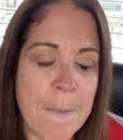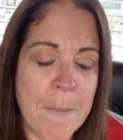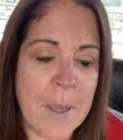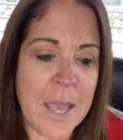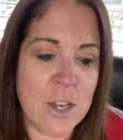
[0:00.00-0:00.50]

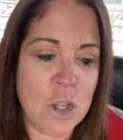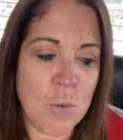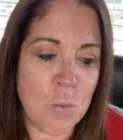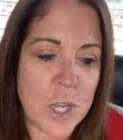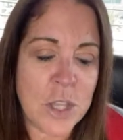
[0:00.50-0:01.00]
and
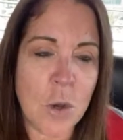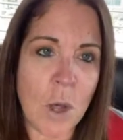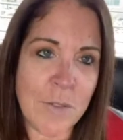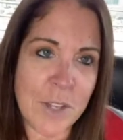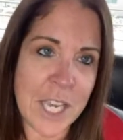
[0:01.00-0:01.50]
you read the
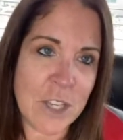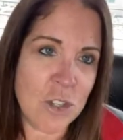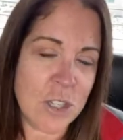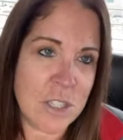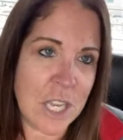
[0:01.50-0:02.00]

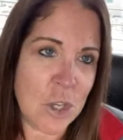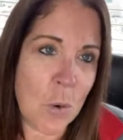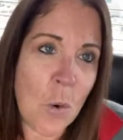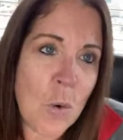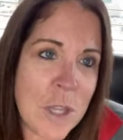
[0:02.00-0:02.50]
qualifications and you
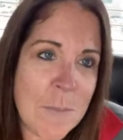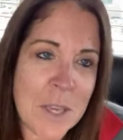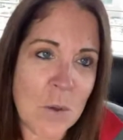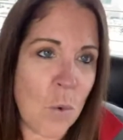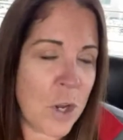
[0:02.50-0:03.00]
only
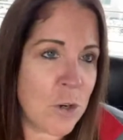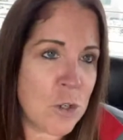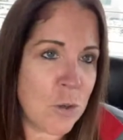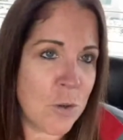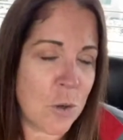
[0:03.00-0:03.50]
meet one or
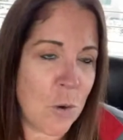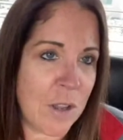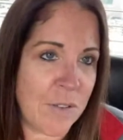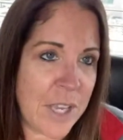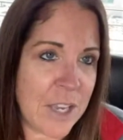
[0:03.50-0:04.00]
two of the
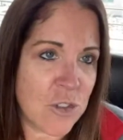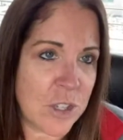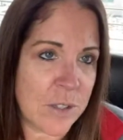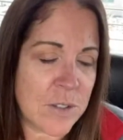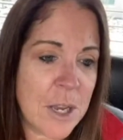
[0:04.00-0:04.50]

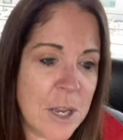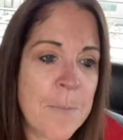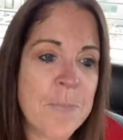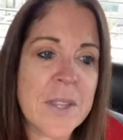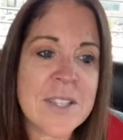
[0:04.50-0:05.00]
qualifications.
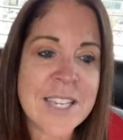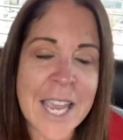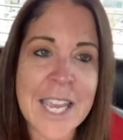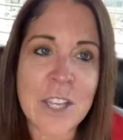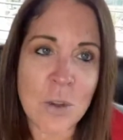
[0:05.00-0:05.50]

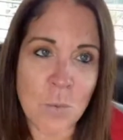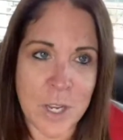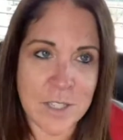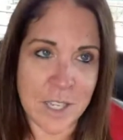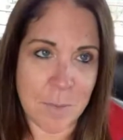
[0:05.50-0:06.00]
Take the
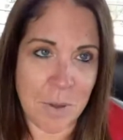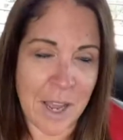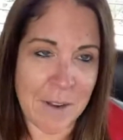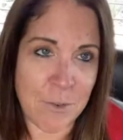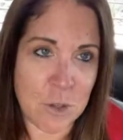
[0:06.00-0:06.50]
risk and
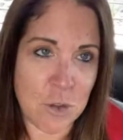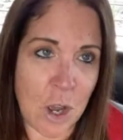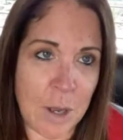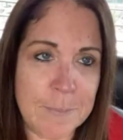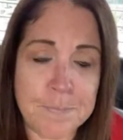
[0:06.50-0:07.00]
apply for the
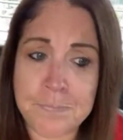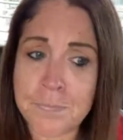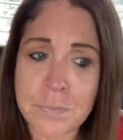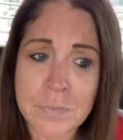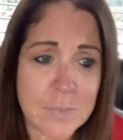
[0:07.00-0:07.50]
job.
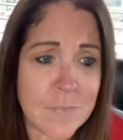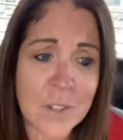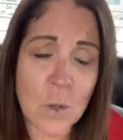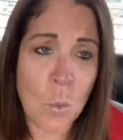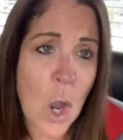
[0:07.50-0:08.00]

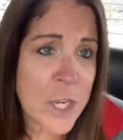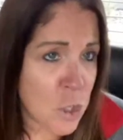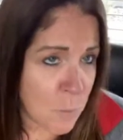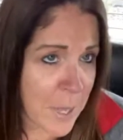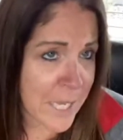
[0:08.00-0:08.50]
One,
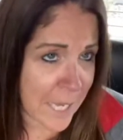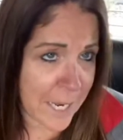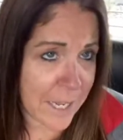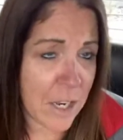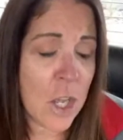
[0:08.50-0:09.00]
you may get
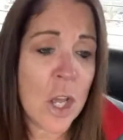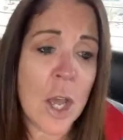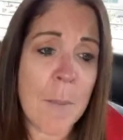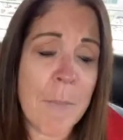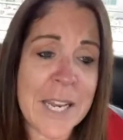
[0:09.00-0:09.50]
it,
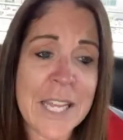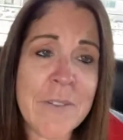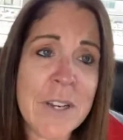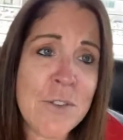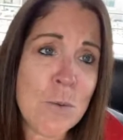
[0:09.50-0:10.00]
but
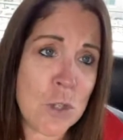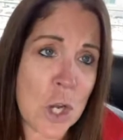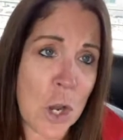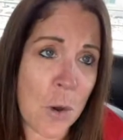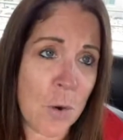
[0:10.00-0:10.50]
even if you
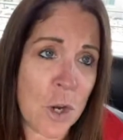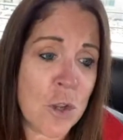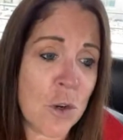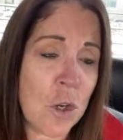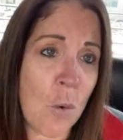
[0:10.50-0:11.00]
don't,
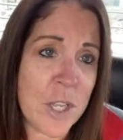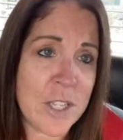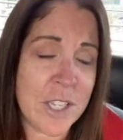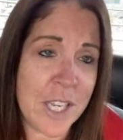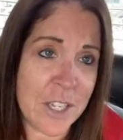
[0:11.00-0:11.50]
you're going
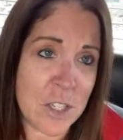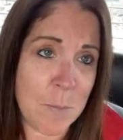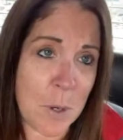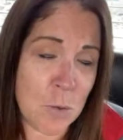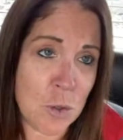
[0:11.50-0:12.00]
to get
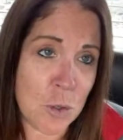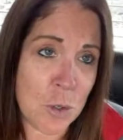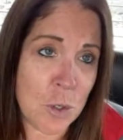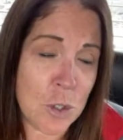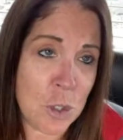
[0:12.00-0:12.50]

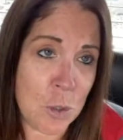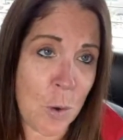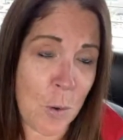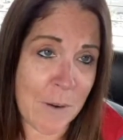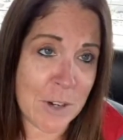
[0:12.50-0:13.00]
exposure to
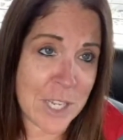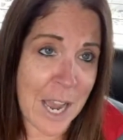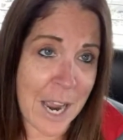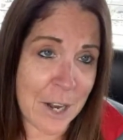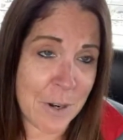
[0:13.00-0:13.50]
whoever's
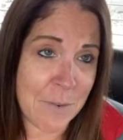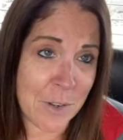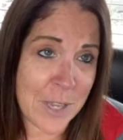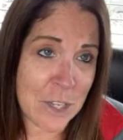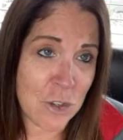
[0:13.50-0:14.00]
hiring for
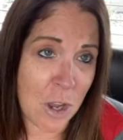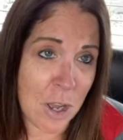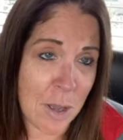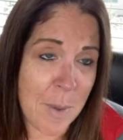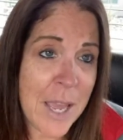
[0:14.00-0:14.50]
that
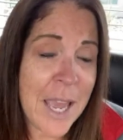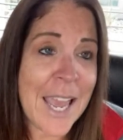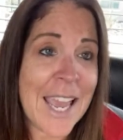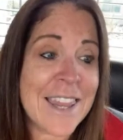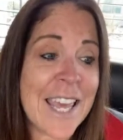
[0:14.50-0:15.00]
job,
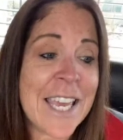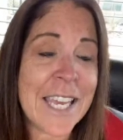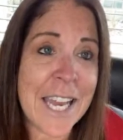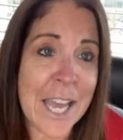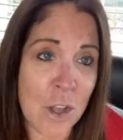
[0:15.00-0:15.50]
and they
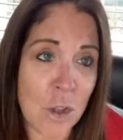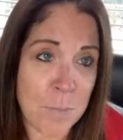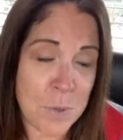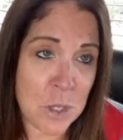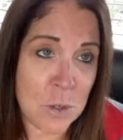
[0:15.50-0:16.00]
can
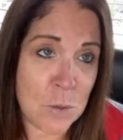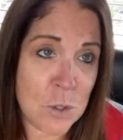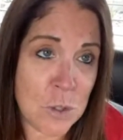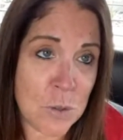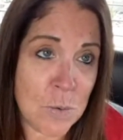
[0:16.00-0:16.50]
help you
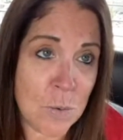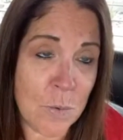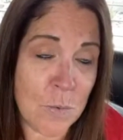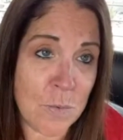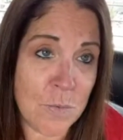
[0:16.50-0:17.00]
to
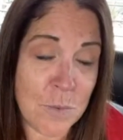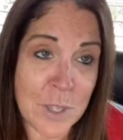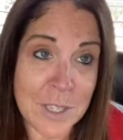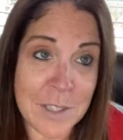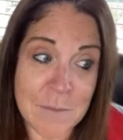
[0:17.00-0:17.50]

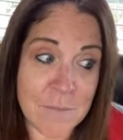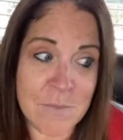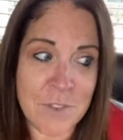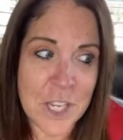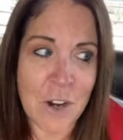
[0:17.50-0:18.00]

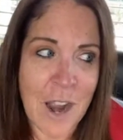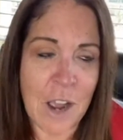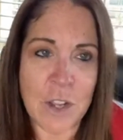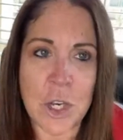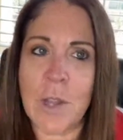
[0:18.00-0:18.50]
figure
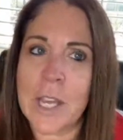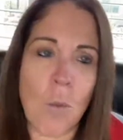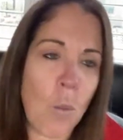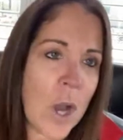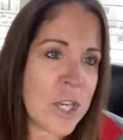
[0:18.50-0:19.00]
out, like,
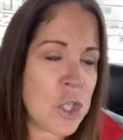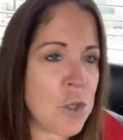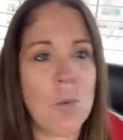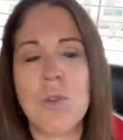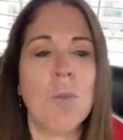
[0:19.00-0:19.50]
what
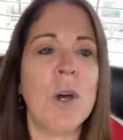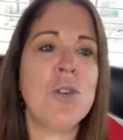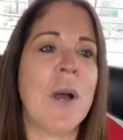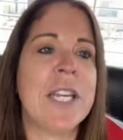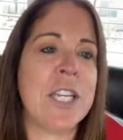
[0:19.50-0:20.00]

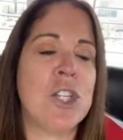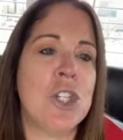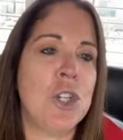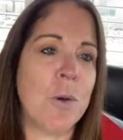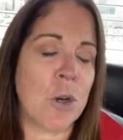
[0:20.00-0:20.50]
do I need to
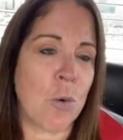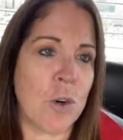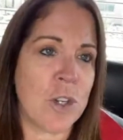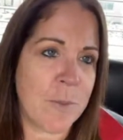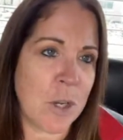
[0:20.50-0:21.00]
do in
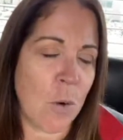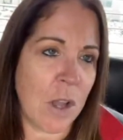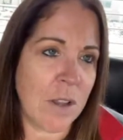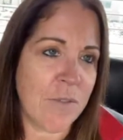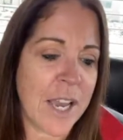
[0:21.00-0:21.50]
order to be
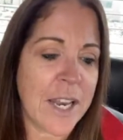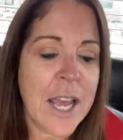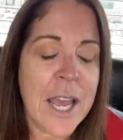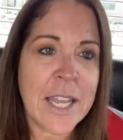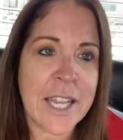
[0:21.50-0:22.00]
qualified?
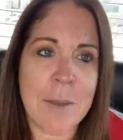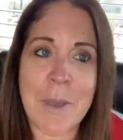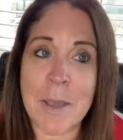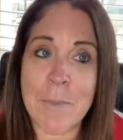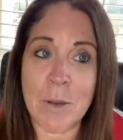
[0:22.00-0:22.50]
They
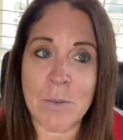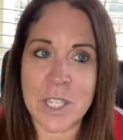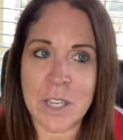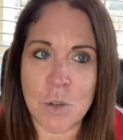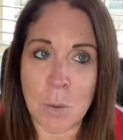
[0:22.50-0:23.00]
may be able to
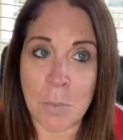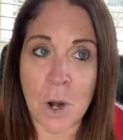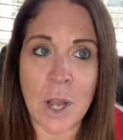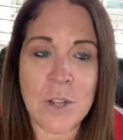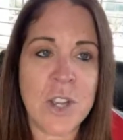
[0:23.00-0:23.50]
give you a
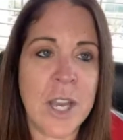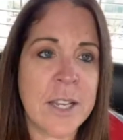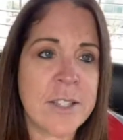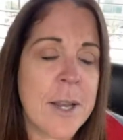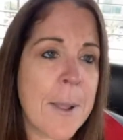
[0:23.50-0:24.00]

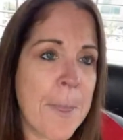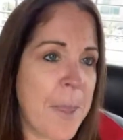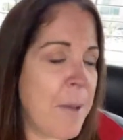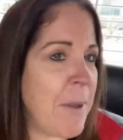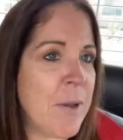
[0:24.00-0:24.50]
project.
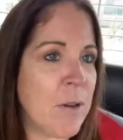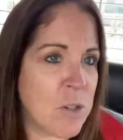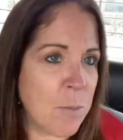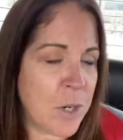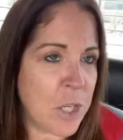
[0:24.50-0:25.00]
They may be able
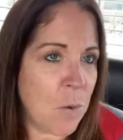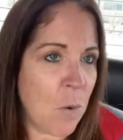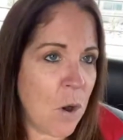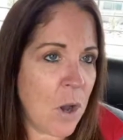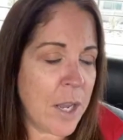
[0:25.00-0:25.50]
to bring you
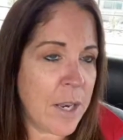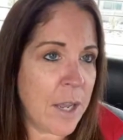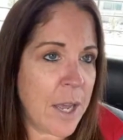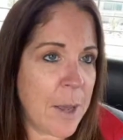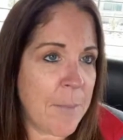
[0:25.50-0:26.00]
on
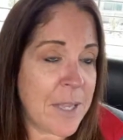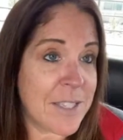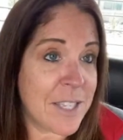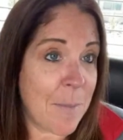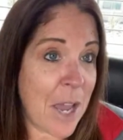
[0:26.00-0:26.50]
in
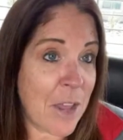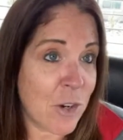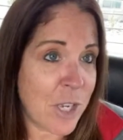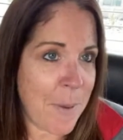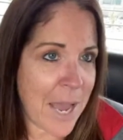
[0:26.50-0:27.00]
some other
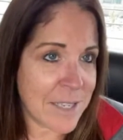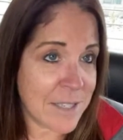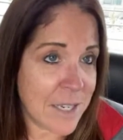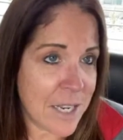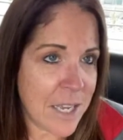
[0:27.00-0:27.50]

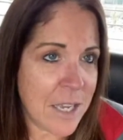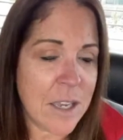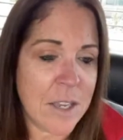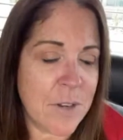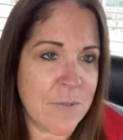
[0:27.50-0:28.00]
capacity,
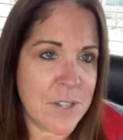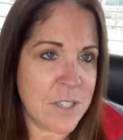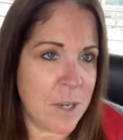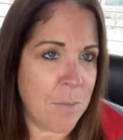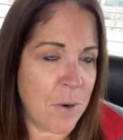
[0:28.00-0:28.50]
even if it's
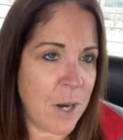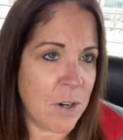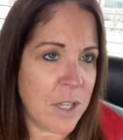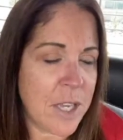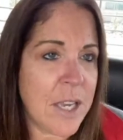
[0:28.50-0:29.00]

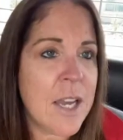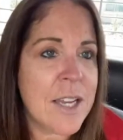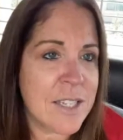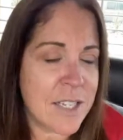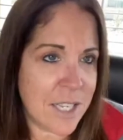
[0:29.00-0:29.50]
temporarily,
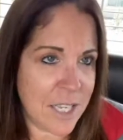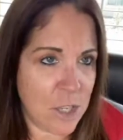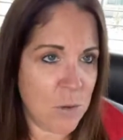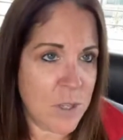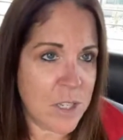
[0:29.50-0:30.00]
to get
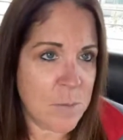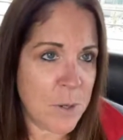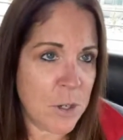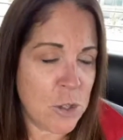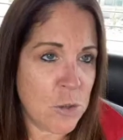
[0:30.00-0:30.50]
you the
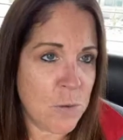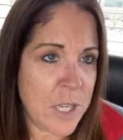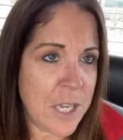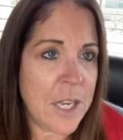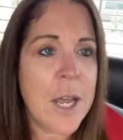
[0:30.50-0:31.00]
experience you
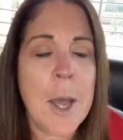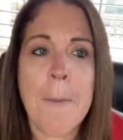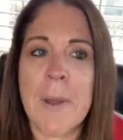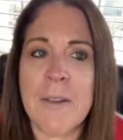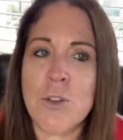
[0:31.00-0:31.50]
need.
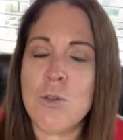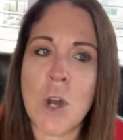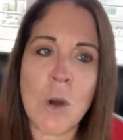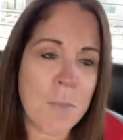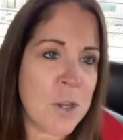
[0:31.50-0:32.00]
But if you
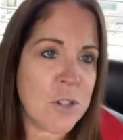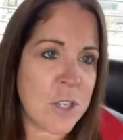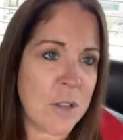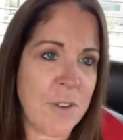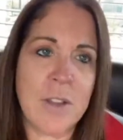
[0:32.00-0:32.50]
don't put
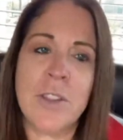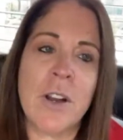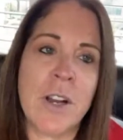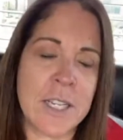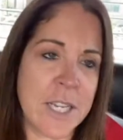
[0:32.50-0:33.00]
yourself out
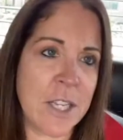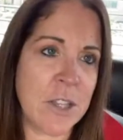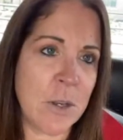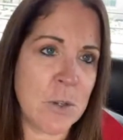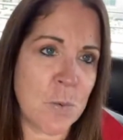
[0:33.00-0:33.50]
there and take
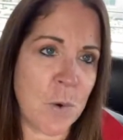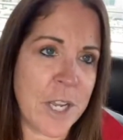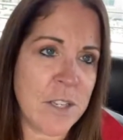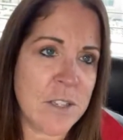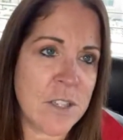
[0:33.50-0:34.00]
those
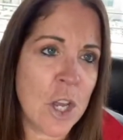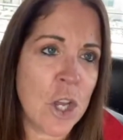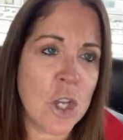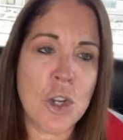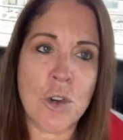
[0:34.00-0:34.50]
risks,
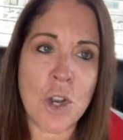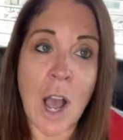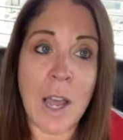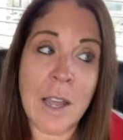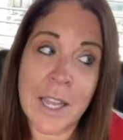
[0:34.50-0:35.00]
You're
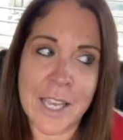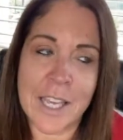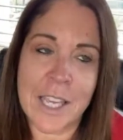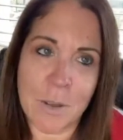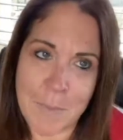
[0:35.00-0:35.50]
not,
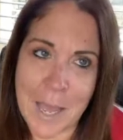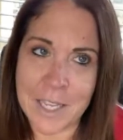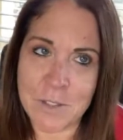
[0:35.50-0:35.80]
again, back to